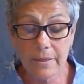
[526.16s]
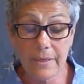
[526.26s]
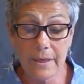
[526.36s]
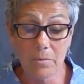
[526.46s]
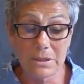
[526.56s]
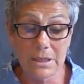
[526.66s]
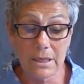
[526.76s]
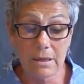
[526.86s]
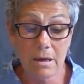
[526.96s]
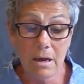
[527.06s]
That was
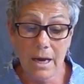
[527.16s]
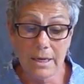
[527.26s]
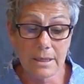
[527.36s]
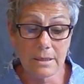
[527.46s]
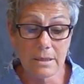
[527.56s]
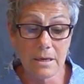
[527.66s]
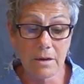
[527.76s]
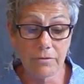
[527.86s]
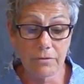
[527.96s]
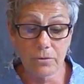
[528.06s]
it. I'd had
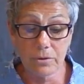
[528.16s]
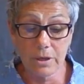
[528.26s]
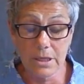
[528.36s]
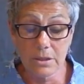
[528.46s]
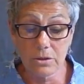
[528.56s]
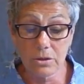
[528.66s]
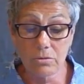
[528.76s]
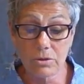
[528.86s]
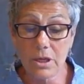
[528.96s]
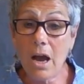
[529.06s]
enough of all the
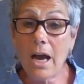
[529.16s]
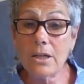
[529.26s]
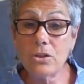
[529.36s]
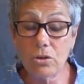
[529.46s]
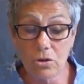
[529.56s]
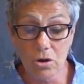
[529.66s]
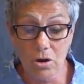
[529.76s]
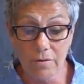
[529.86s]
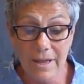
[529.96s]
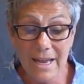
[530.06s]
insults. I took
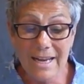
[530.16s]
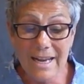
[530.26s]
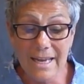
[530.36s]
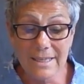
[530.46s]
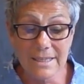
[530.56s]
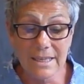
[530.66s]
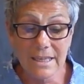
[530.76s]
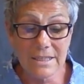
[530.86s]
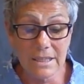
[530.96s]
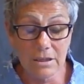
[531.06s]
off, legged it,
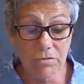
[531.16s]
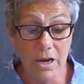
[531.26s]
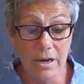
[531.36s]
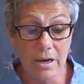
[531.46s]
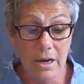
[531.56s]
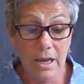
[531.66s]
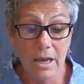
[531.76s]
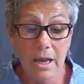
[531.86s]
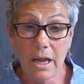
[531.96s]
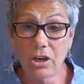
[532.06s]
did a runner.
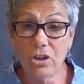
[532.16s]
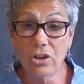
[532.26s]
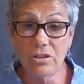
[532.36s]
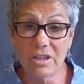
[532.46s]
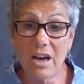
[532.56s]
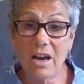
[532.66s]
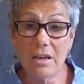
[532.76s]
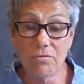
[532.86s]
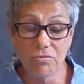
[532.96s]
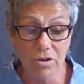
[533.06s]
And could
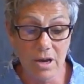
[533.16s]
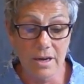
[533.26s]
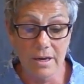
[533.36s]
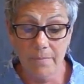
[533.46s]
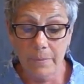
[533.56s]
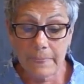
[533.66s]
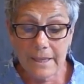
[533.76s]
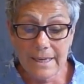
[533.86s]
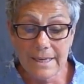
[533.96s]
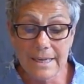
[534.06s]
I run?
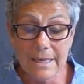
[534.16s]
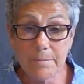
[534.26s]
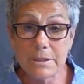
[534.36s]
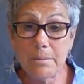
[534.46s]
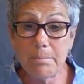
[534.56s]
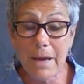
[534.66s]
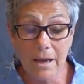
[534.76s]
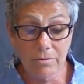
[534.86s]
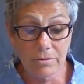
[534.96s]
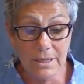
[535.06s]
In leaps and
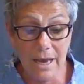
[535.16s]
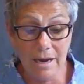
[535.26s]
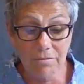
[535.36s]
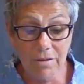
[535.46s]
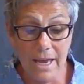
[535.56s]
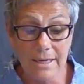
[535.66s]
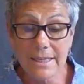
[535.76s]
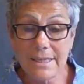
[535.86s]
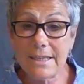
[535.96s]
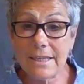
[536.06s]
bounds I ran.
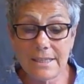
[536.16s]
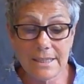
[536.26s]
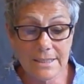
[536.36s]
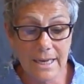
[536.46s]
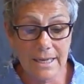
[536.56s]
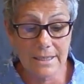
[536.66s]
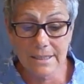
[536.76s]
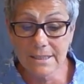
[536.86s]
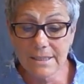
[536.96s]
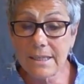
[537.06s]

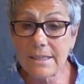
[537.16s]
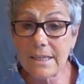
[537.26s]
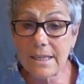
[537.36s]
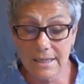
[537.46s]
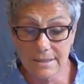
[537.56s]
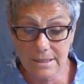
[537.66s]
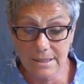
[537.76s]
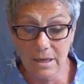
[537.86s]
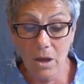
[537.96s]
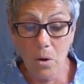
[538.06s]
Tickety-tackety,
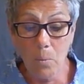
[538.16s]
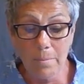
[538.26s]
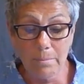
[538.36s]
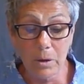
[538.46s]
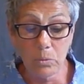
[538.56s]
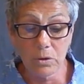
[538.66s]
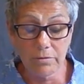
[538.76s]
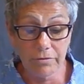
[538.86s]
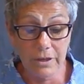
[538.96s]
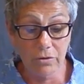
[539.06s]
tickety-cackety went my wooden
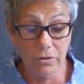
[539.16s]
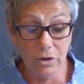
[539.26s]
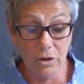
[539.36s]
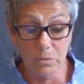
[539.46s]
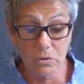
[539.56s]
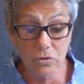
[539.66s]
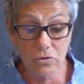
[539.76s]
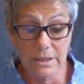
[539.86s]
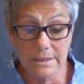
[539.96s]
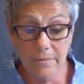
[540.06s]
feet on the cobbled
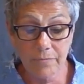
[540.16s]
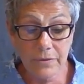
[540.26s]
streets.